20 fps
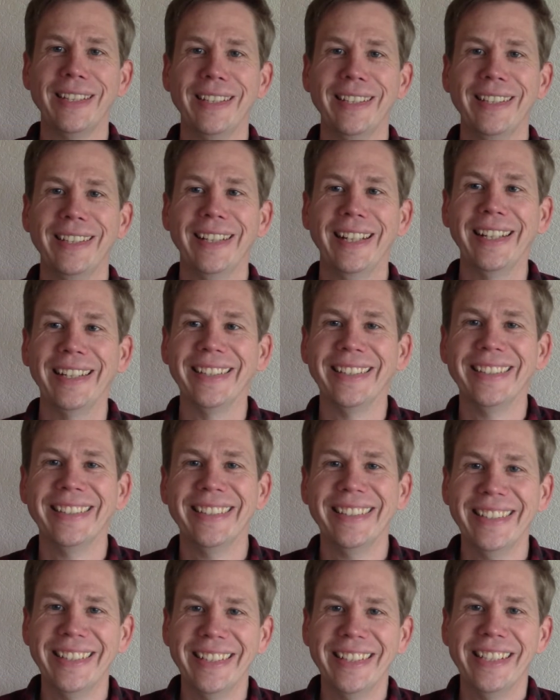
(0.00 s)
Hi.
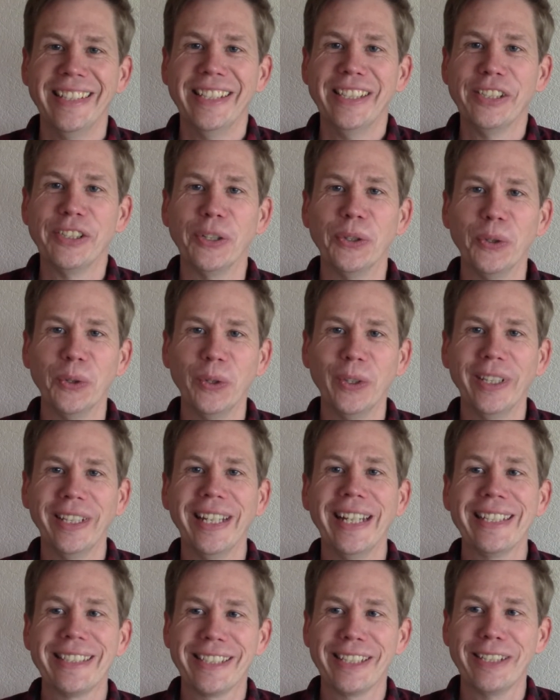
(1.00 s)
So
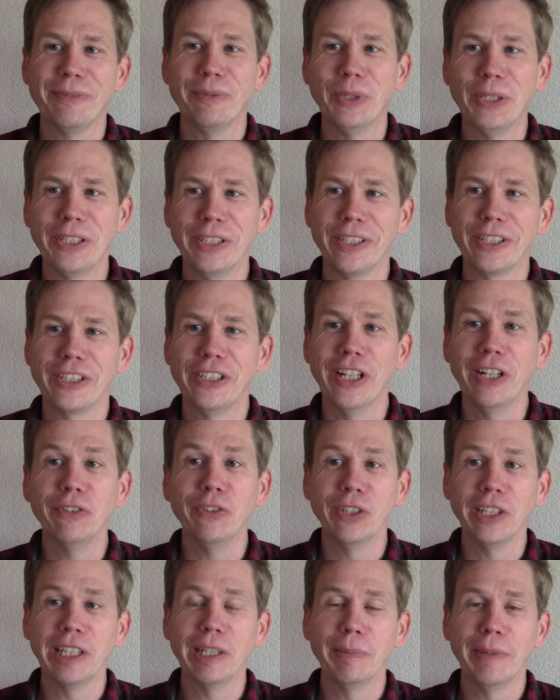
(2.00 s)
last time we talked
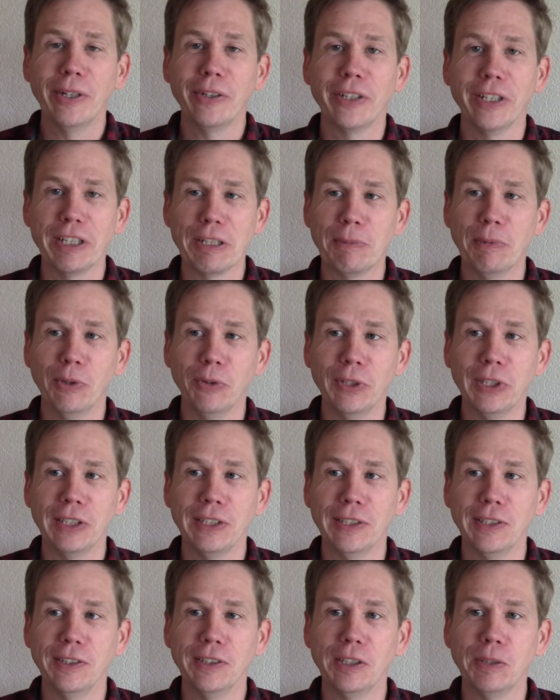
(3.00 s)
generally about customer
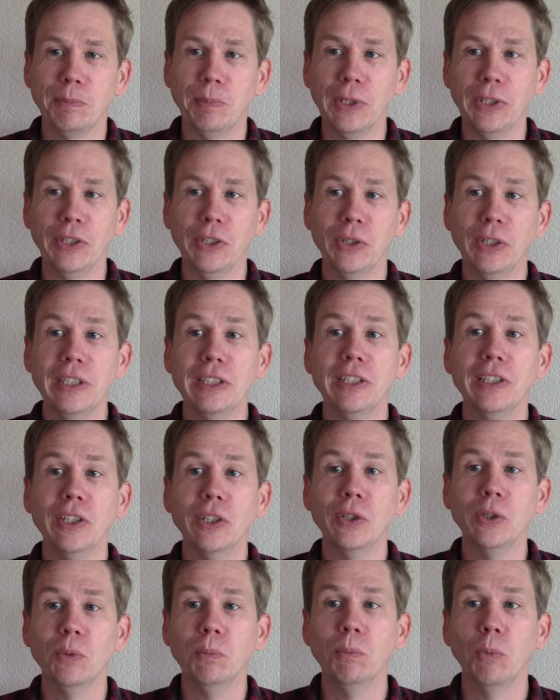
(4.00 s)
research, but you need to
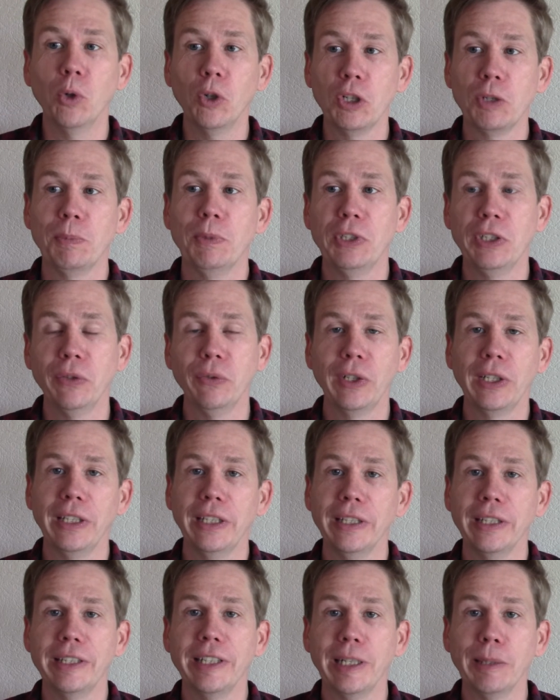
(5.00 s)
know more
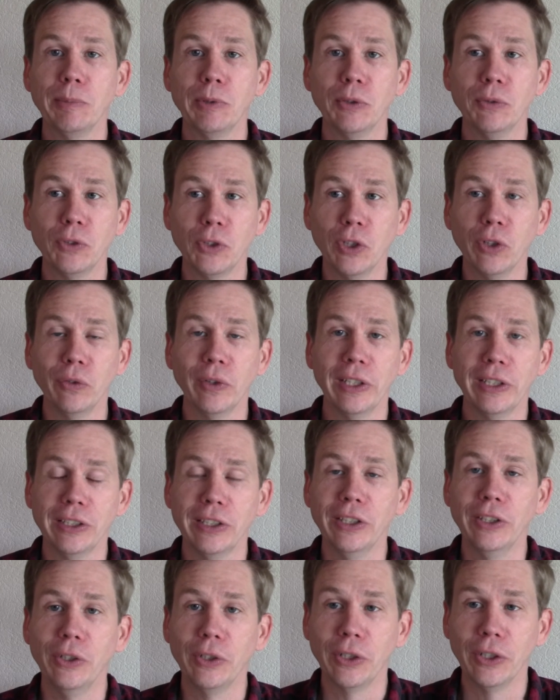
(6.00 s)
specifically the types of surveys
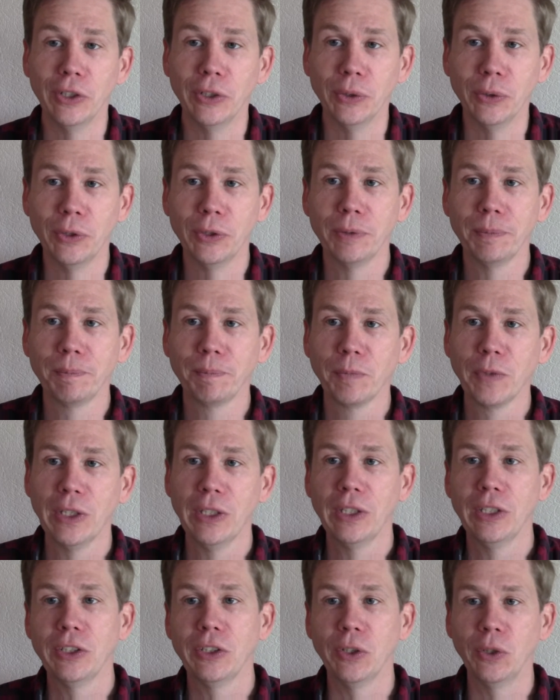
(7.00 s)
that you can use.
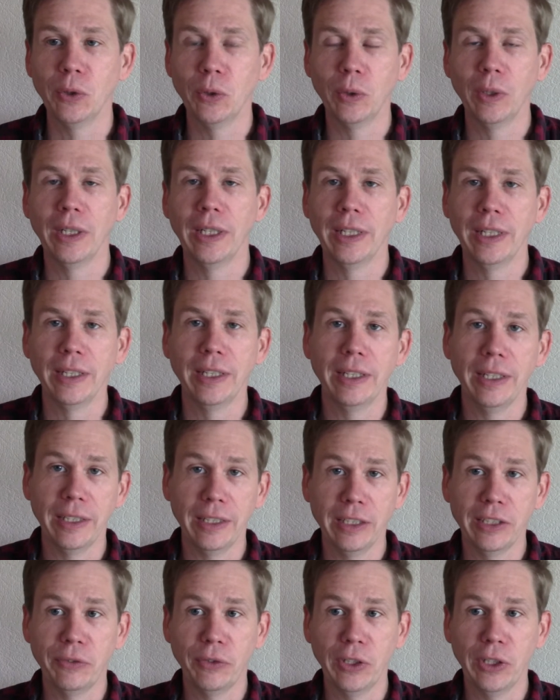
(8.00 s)
So in
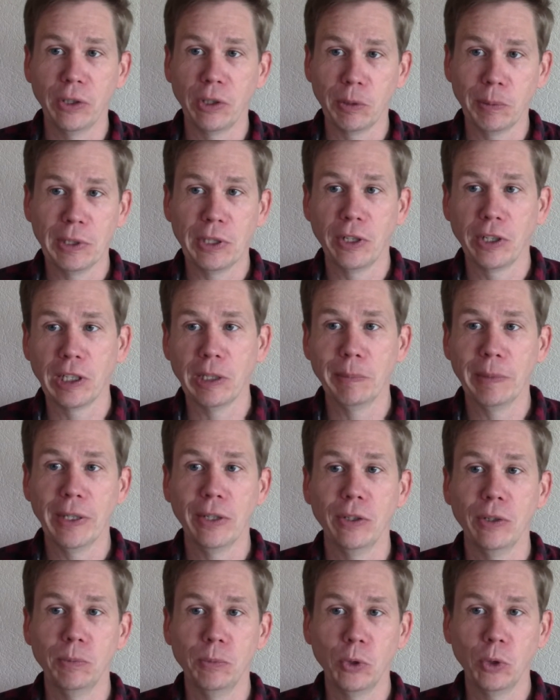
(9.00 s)
this video I'm going to be talking
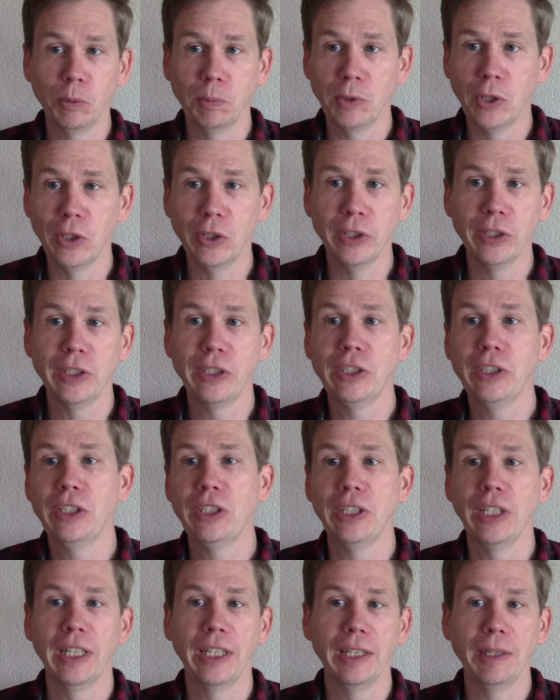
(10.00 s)
about absorbed
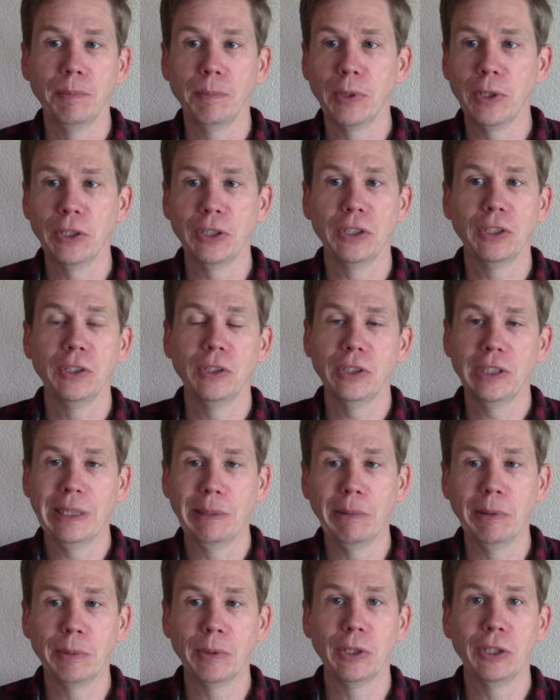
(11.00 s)
knowledge, impersonal,
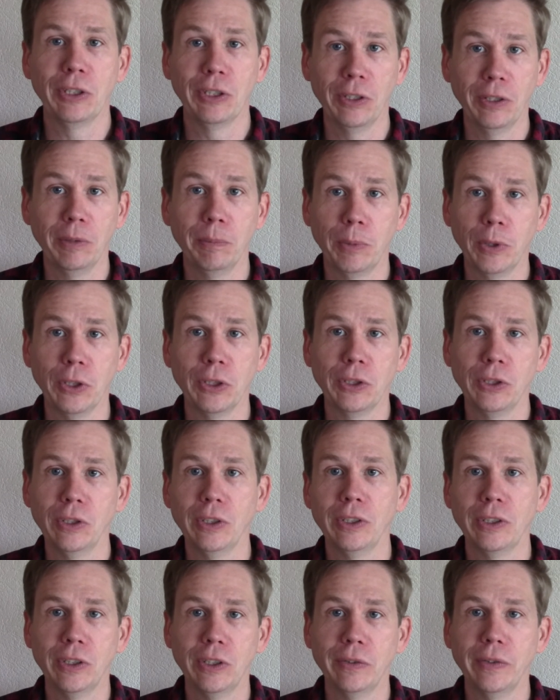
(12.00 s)
semi-personal, and
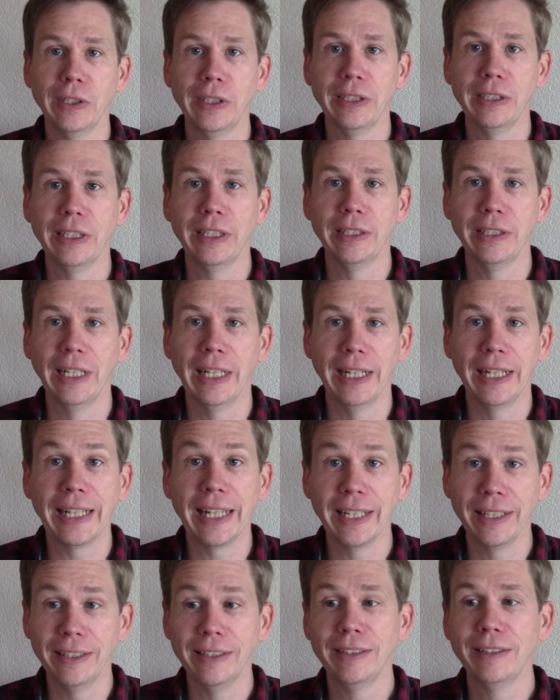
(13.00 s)
personal surveys. And
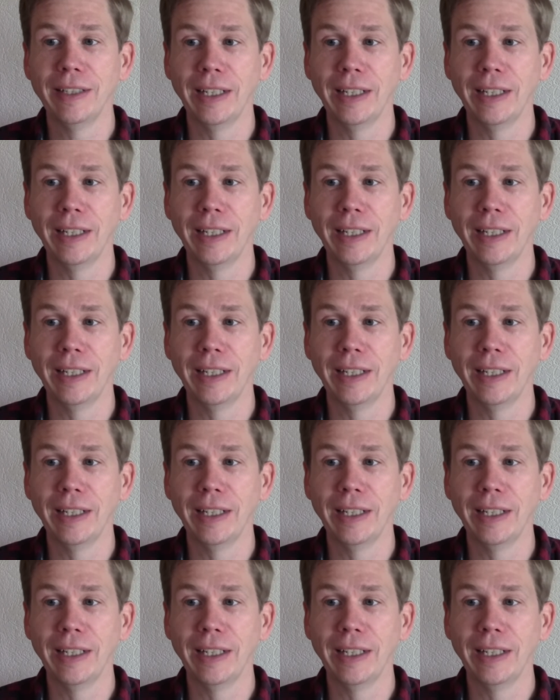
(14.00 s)
again,